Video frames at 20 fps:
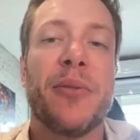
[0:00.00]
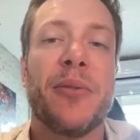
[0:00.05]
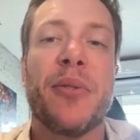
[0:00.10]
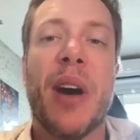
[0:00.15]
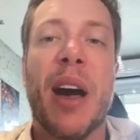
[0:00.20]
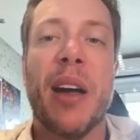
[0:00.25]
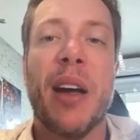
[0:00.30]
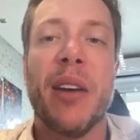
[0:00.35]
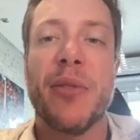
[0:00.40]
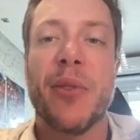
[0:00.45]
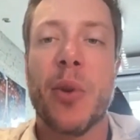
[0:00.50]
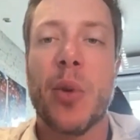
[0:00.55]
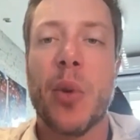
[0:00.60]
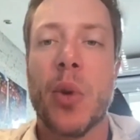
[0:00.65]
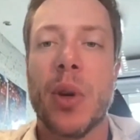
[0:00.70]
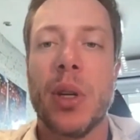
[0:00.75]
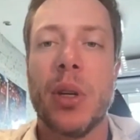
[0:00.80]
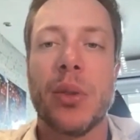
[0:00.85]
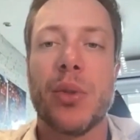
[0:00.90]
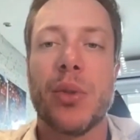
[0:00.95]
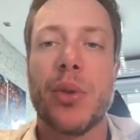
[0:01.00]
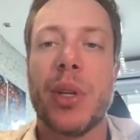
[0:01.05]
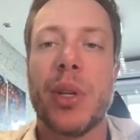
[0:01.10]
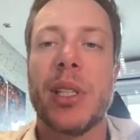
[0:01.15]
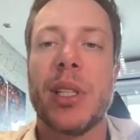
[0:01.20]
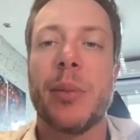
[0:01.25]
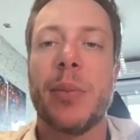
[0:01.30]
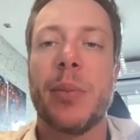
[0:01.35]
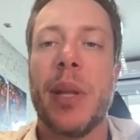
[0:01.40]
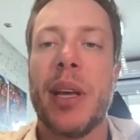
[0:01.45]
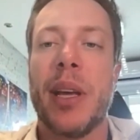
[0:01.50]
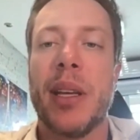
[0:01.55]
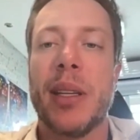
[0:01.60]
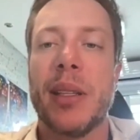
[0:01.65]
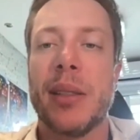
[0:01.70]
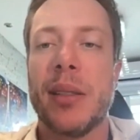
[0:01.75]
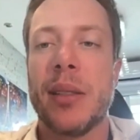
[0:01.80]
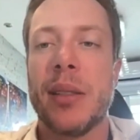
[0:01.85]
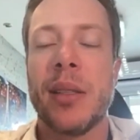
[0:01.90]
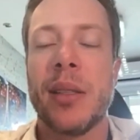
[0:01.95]
5 corneal
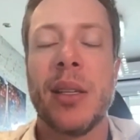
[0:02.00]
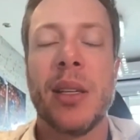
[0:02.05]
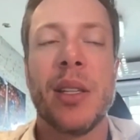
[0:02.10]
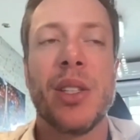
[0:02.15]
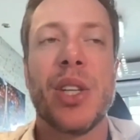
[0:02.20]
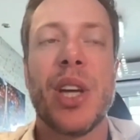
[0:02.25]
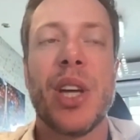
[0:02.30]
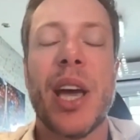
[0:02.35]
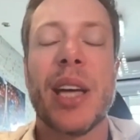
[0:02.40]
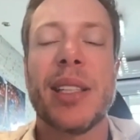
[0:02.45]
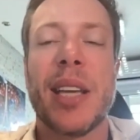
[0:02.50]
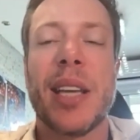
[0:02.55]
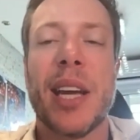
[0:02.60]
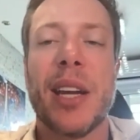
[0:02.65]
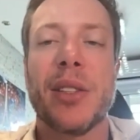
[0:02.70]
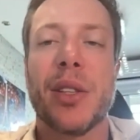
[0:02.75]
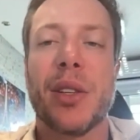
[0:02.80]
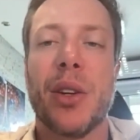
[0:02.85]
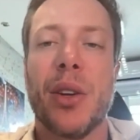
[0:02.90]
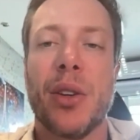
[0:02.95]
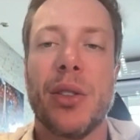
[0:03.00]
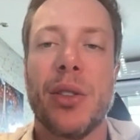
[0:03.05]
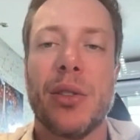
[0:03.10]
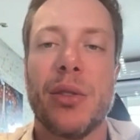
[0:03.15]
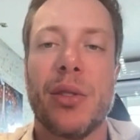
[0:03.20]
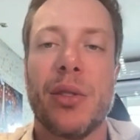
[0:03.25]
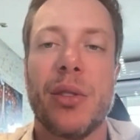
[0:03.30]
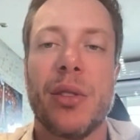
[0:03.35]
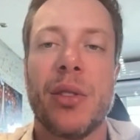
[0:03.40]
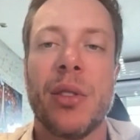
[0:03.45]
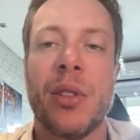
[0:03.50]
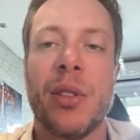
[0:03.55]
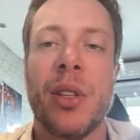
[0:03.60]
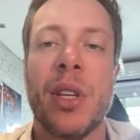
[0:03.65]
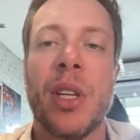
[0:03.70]
transplants. She had keratoconus.